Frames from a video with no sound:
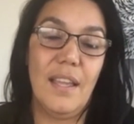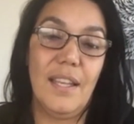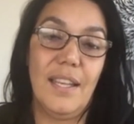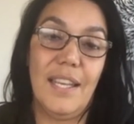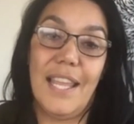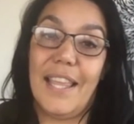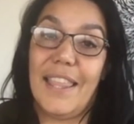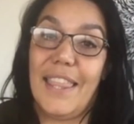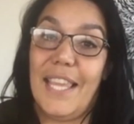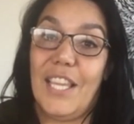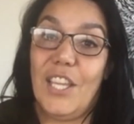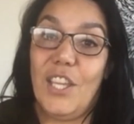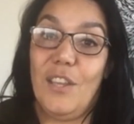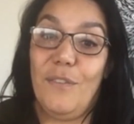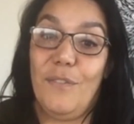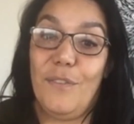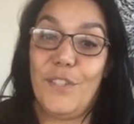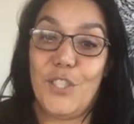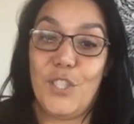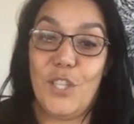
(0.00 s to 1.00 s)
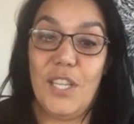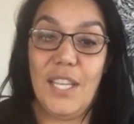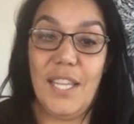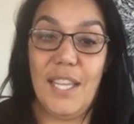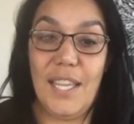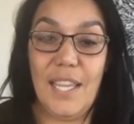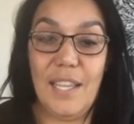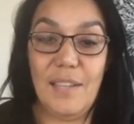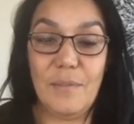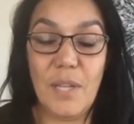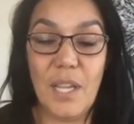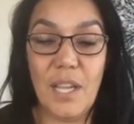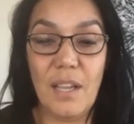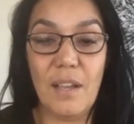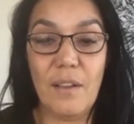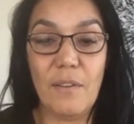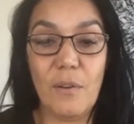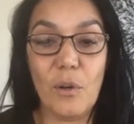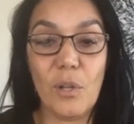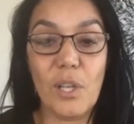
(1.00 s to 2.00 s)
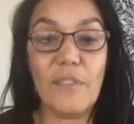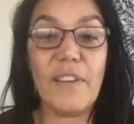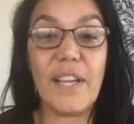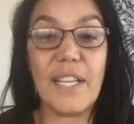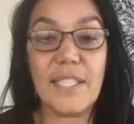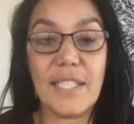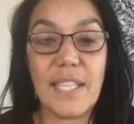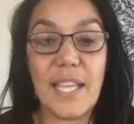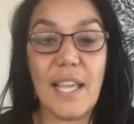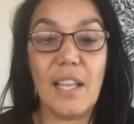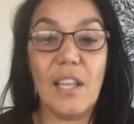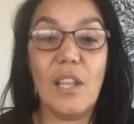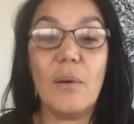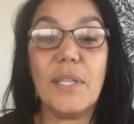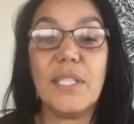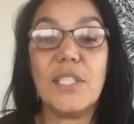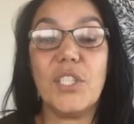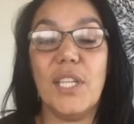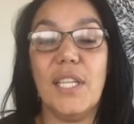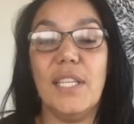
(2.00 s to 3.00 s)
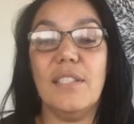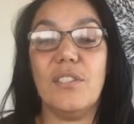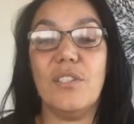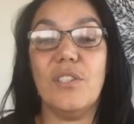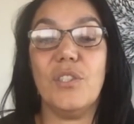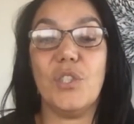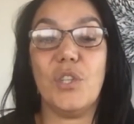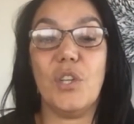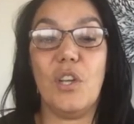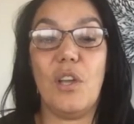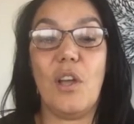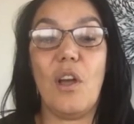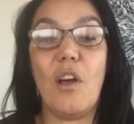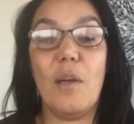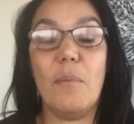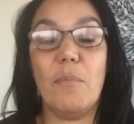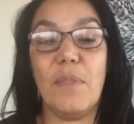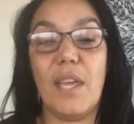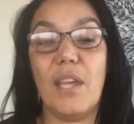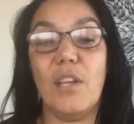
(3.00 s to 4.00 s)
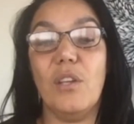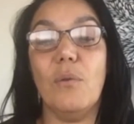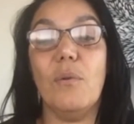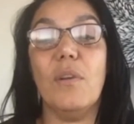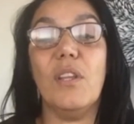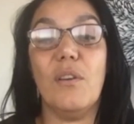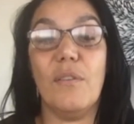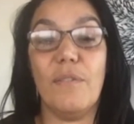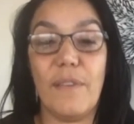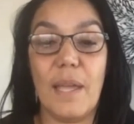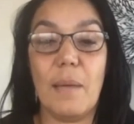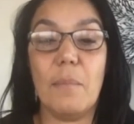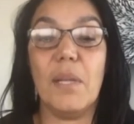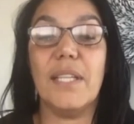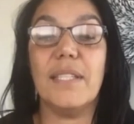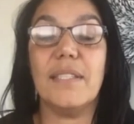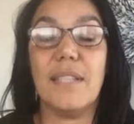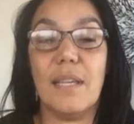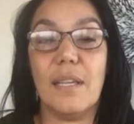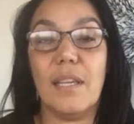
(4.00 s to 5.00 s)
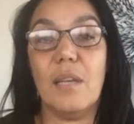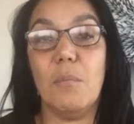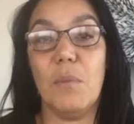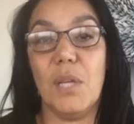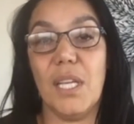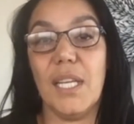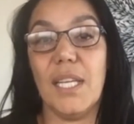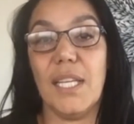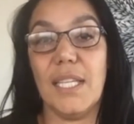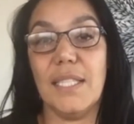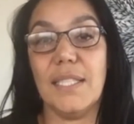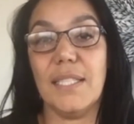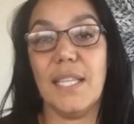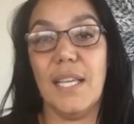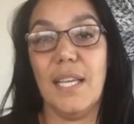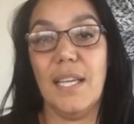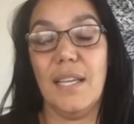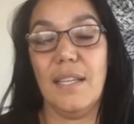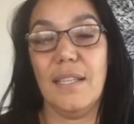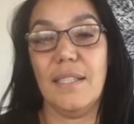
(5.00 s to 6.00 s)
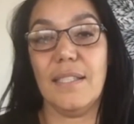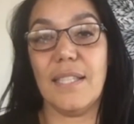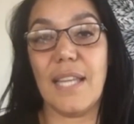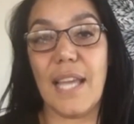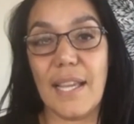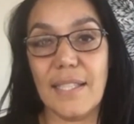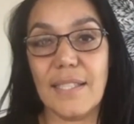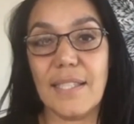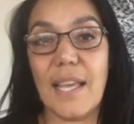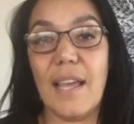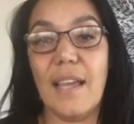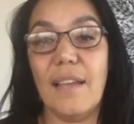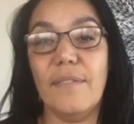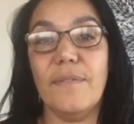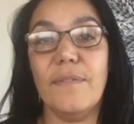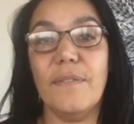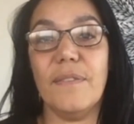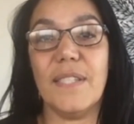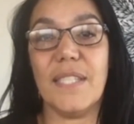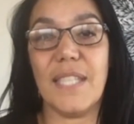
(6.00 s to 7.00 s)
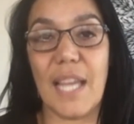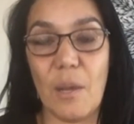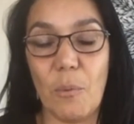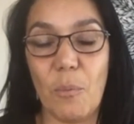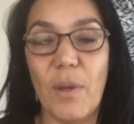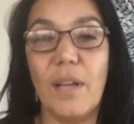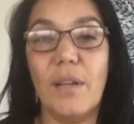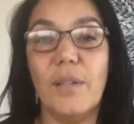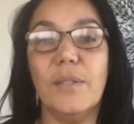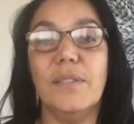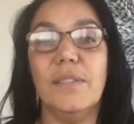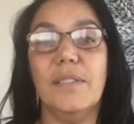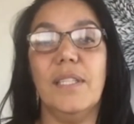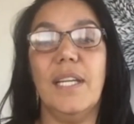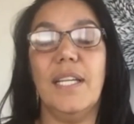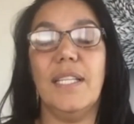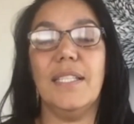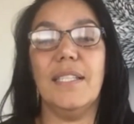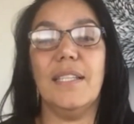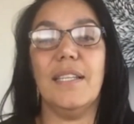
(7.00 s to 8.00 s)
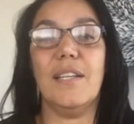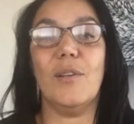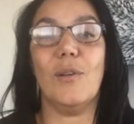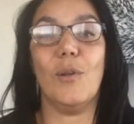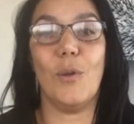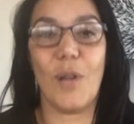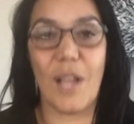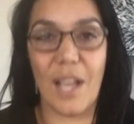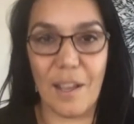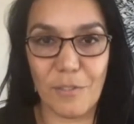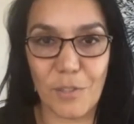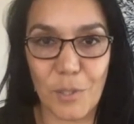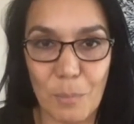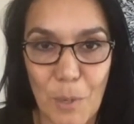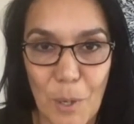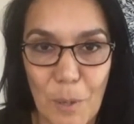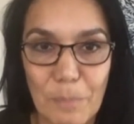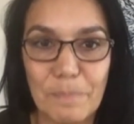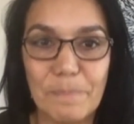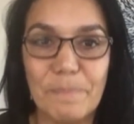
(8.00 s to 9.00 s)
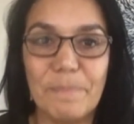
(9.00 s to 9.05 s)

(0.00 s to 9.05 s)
Now, thank you for tuning in. All of us at Lowitja Institute hope that you and your families and communities stay safe, stay well and look after mob.